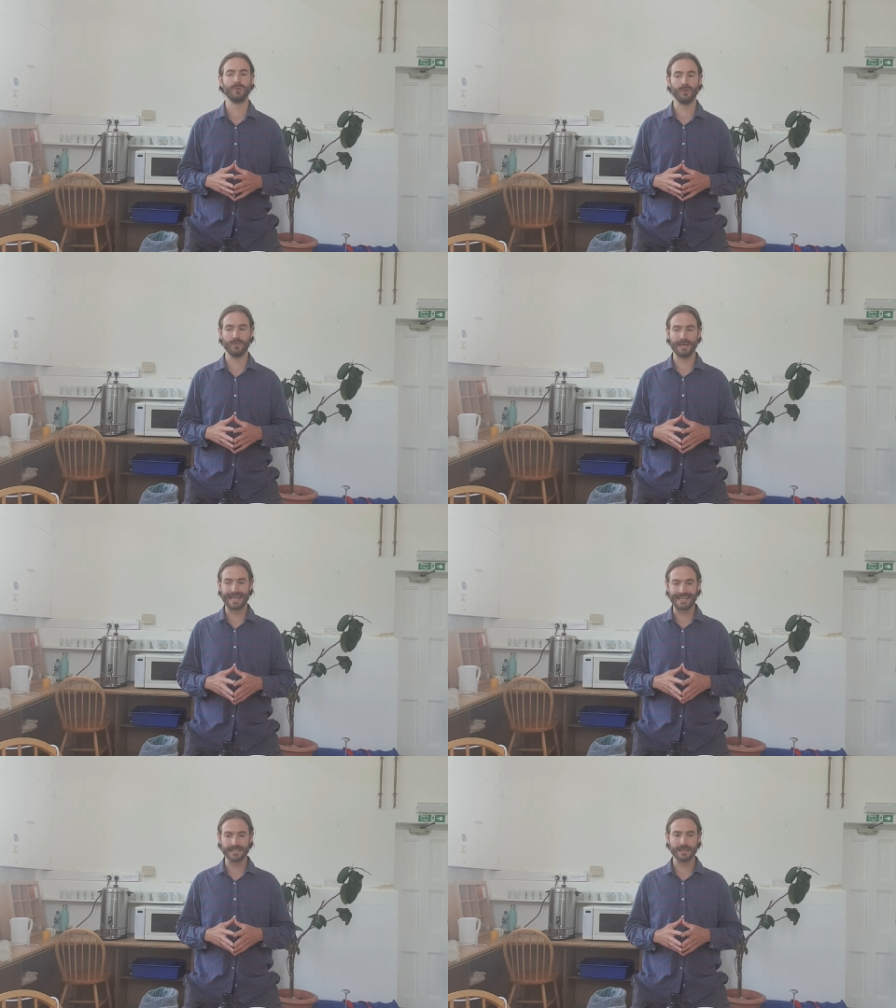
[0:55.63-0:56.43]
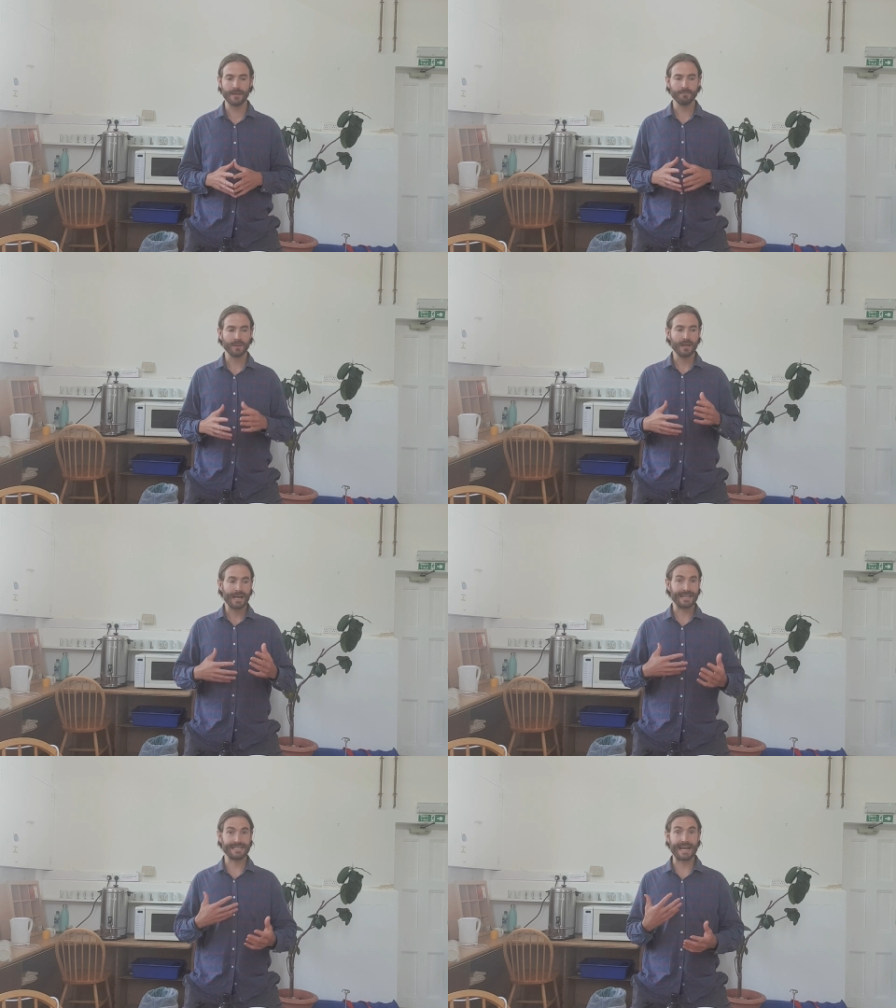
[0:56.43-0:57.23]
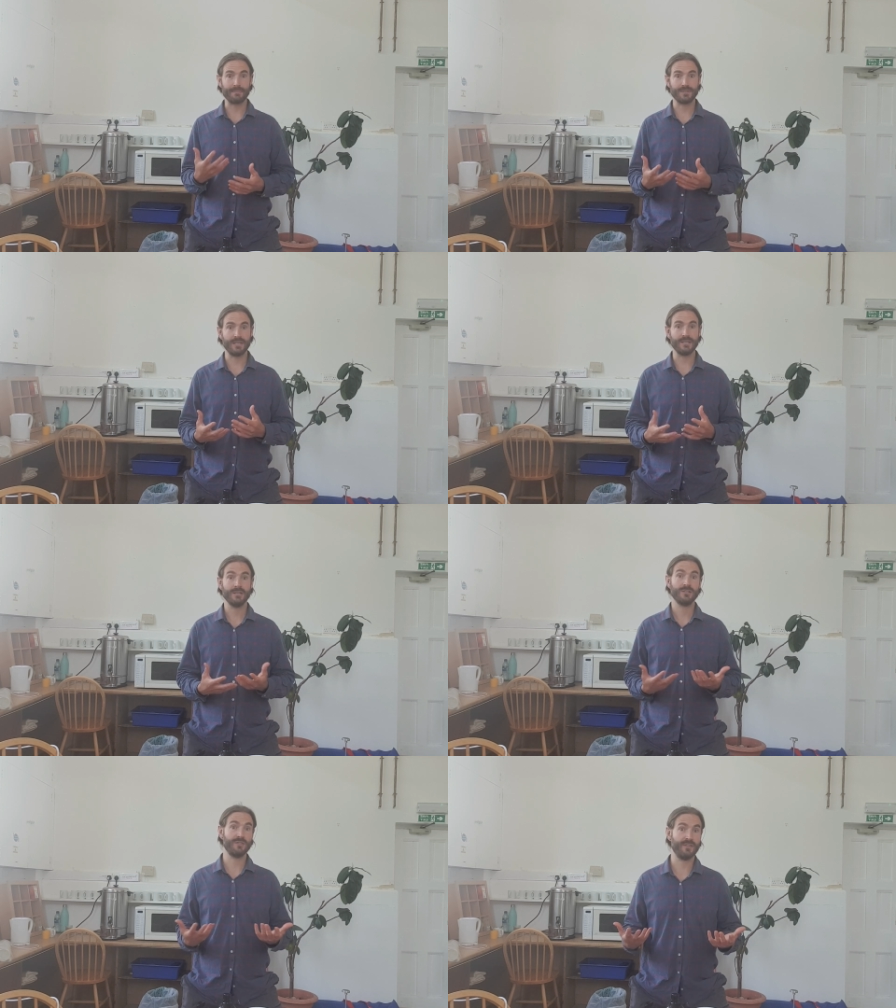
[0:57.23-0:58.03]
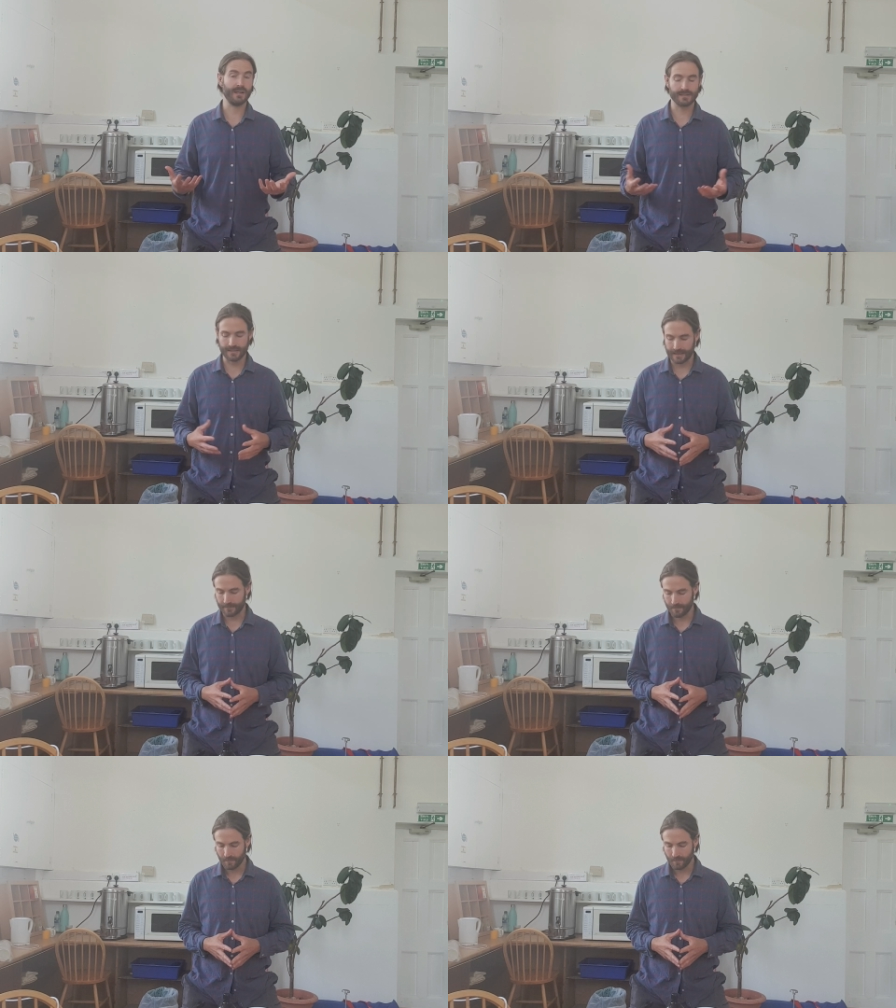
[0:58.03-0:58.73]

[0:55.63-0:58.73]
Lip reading: you can get adapted to fasting.